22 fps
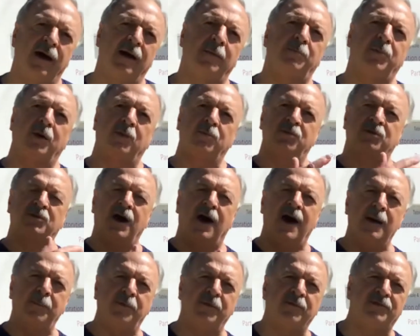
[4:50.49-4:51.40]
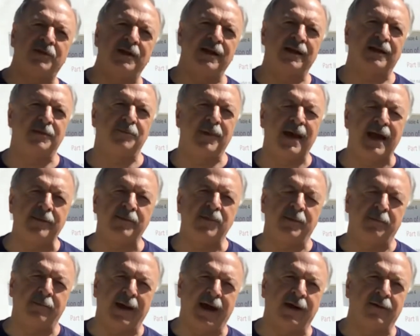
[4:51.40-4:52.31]
on top of Ten
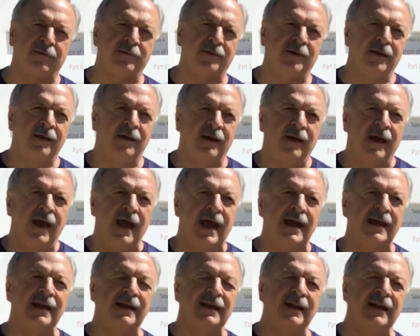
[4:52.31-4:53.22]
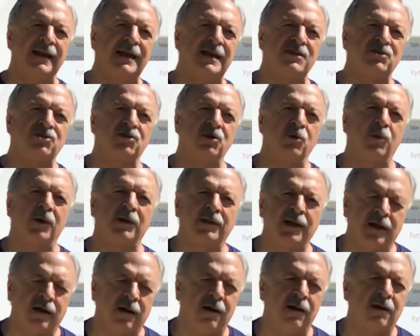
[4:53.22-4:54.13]
Commandment Mountain, and it leads to what
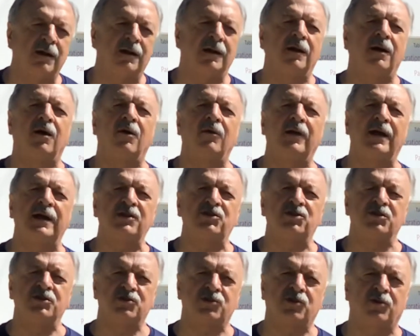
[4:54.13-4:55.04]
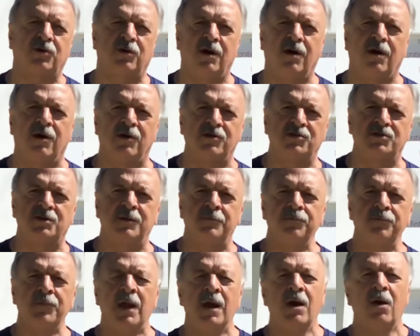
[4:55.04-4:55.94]
they call an All Nations Cross,
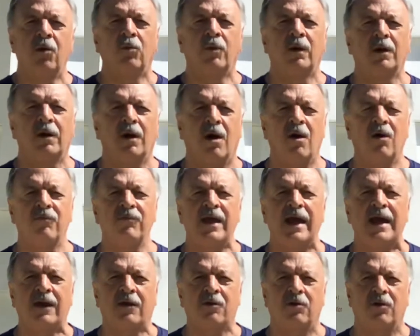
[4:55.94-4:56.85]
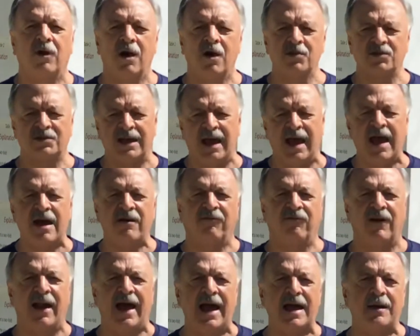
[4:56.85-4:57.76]
where on that cross they have
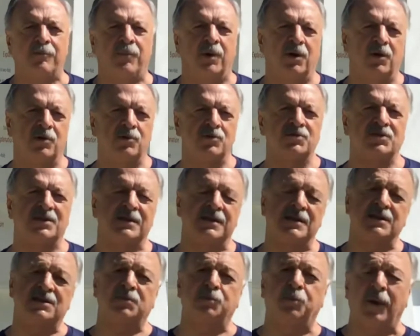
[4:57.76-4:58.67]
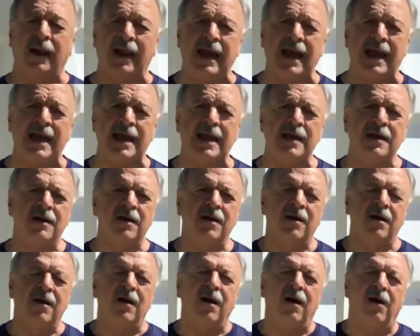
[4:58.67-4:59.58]
flagpoles that display
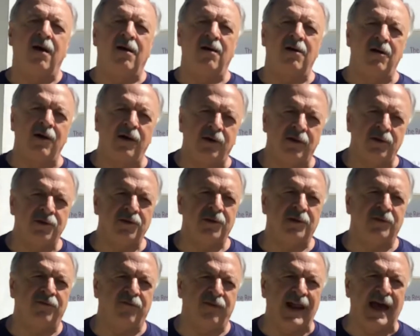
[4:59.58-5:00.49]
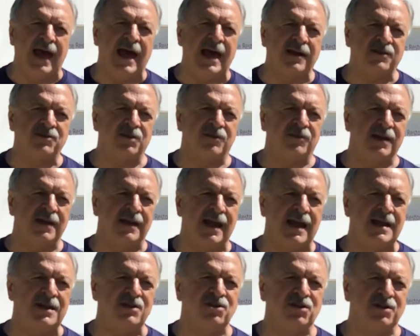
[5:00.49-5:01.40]
all the flags of the
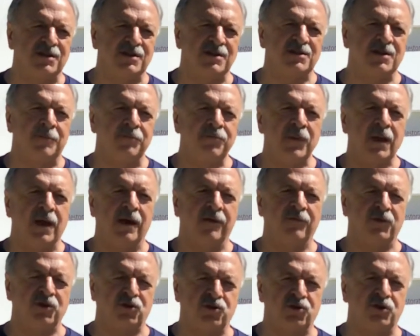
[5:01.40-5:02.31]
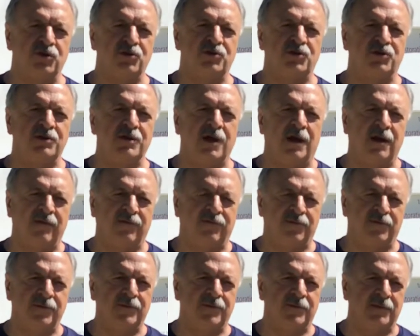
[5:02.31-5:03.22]
nations of the church of
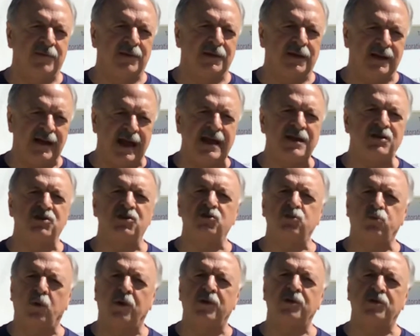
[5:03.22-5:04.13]
the nations where the